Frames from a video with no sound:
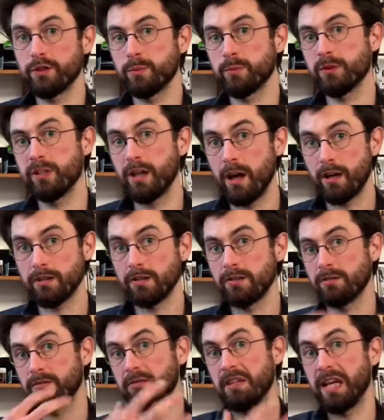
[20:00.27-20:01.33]
between us
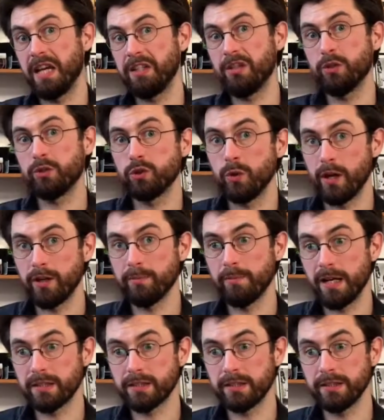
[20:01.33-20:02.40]
and those two other
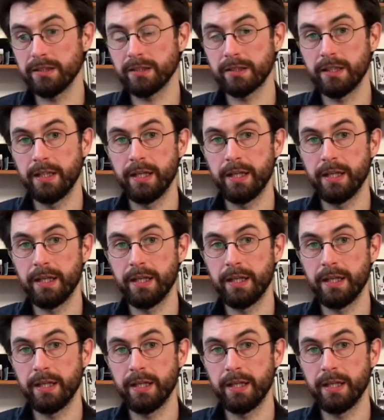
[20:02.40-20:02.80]
masters.